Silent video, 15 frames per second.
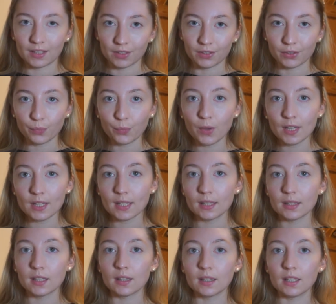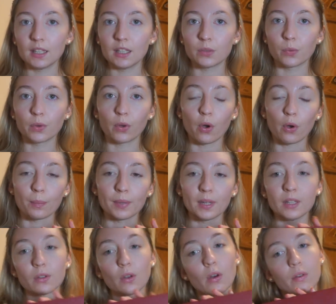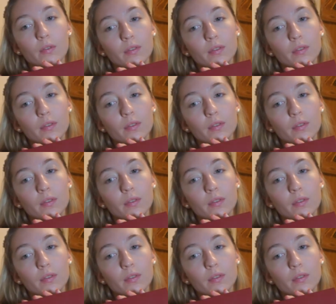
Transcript: Somewhere said that these were copies of